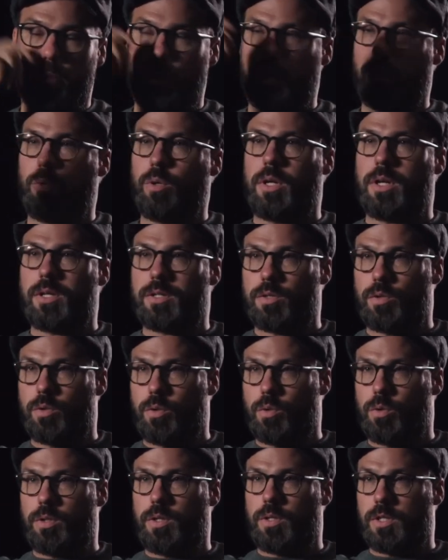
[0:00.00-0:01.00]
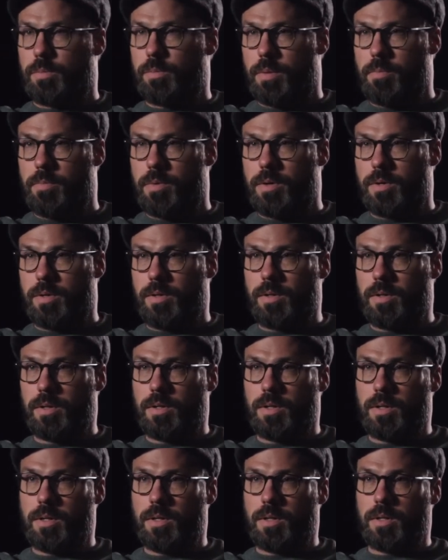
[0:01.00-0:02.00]
purely as an audience member,
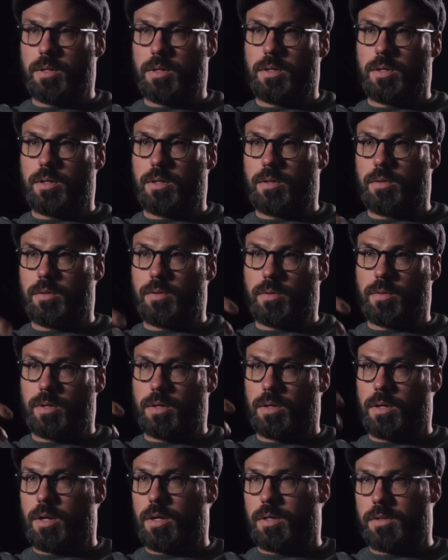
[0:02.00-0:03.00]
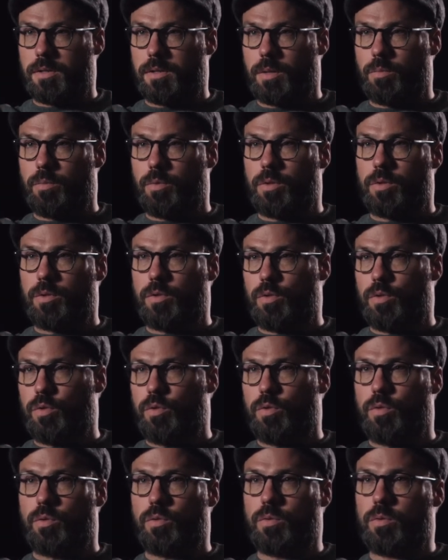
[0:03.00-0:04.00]
as someone
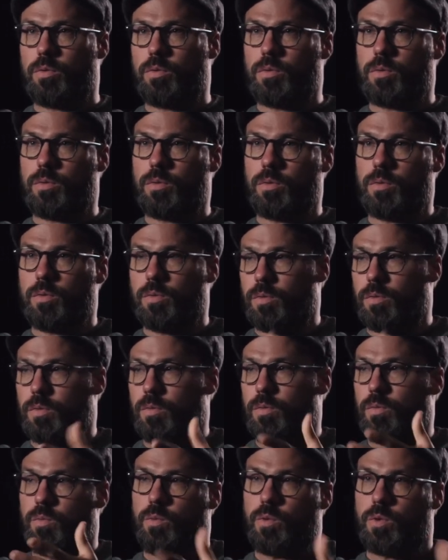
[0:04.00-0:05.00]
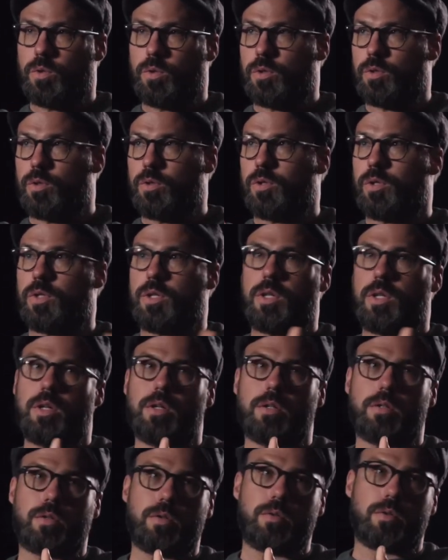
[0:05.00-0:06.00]
who wants to see
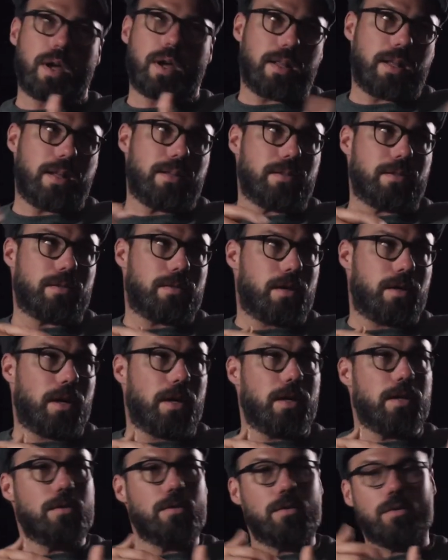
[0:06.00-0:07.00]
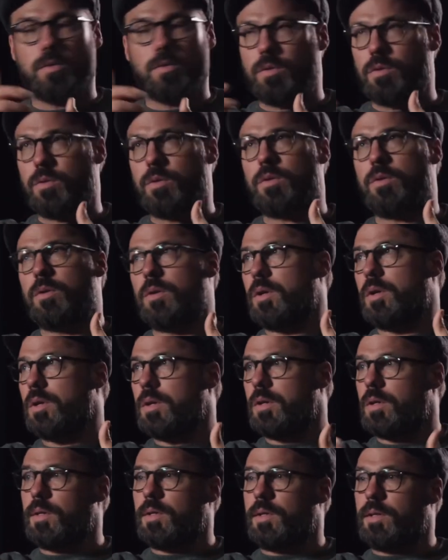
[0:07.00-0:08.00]
it to get entertained, or,
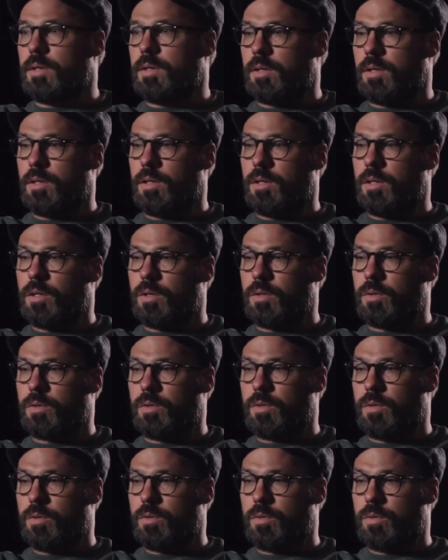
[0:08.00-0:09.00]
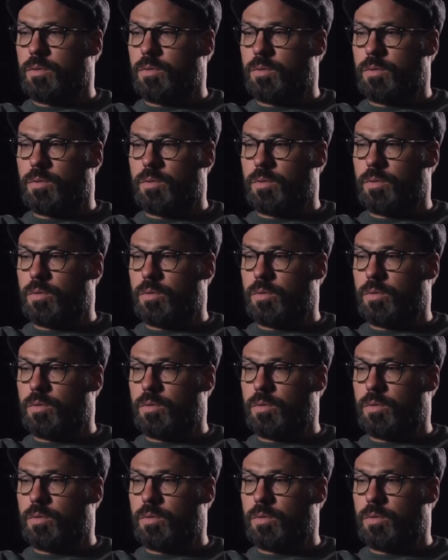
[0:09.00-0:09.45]
you know, to